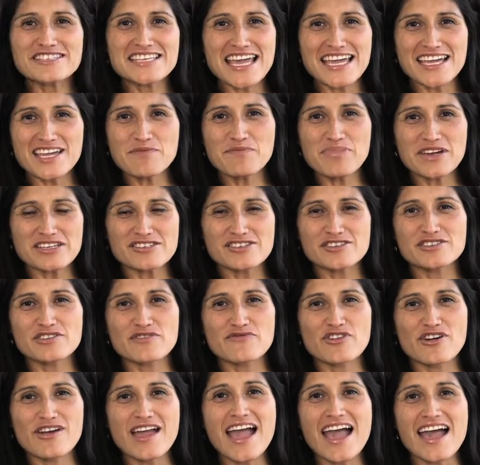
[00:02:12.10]
taking pictures
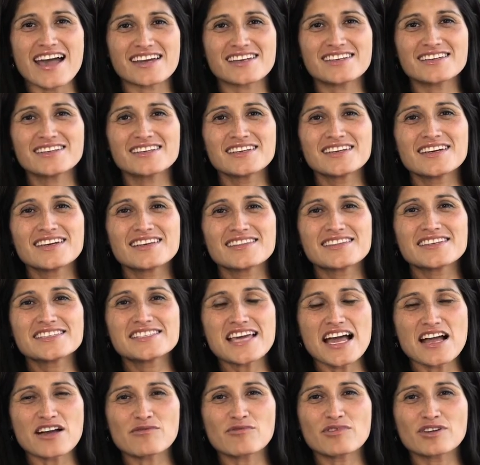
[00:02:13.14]
of your head, the
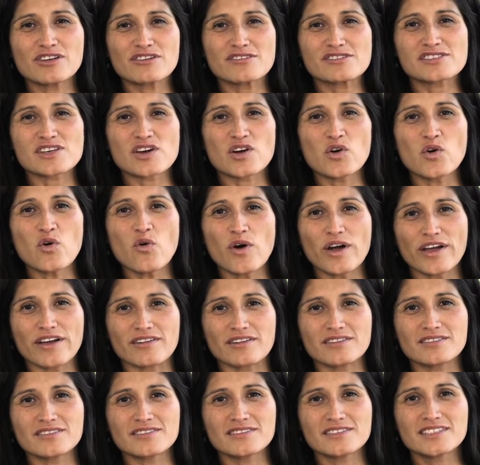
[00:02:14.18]
tech will use a
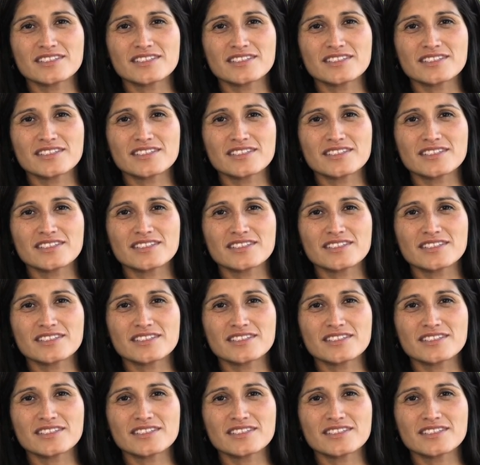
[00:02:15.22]
coil.